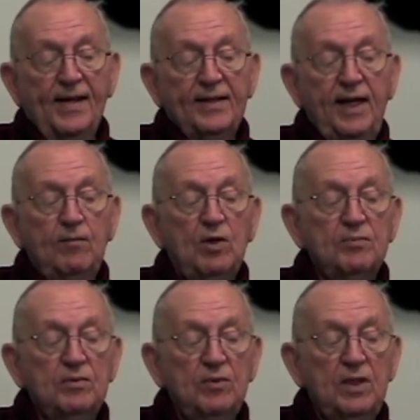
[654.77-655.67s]
came up
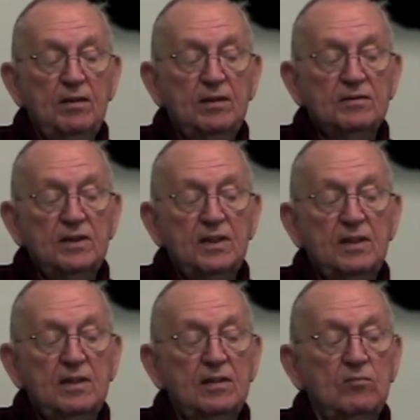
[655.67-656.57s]
to me and he
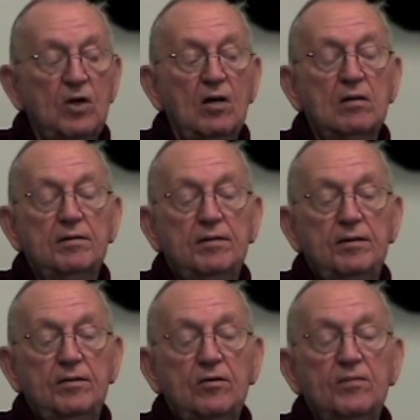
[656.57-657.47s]
said, Marlyn, do you
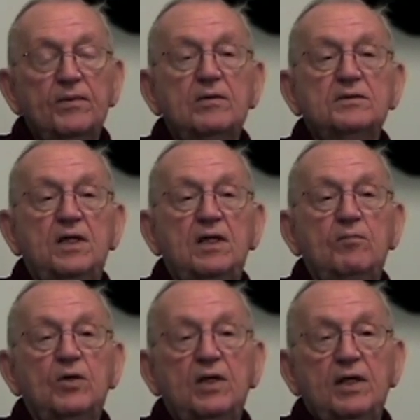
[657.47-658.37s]
know if there's
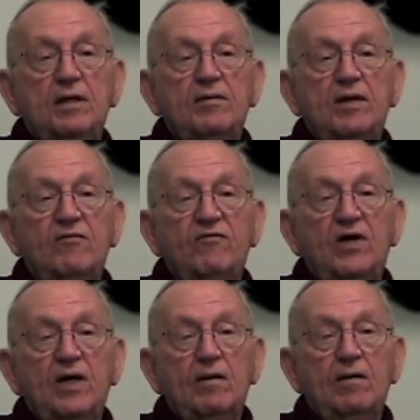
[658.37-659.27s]
anybody in that
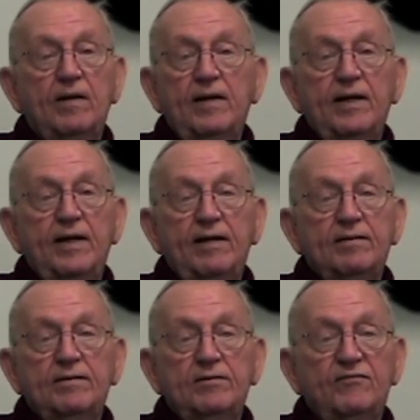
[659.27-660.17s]
fire? And I
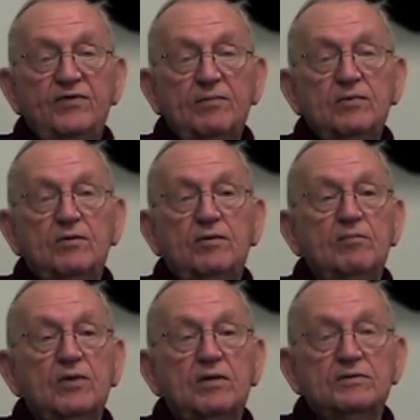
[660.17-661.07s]
had to fib to him
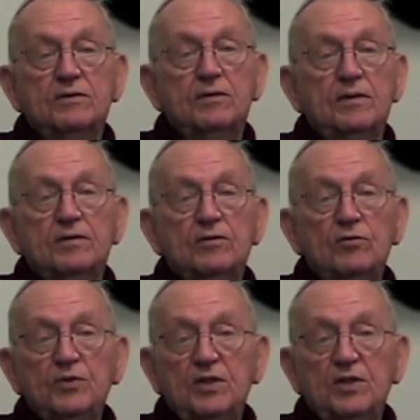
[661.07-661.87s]
because Earl had told me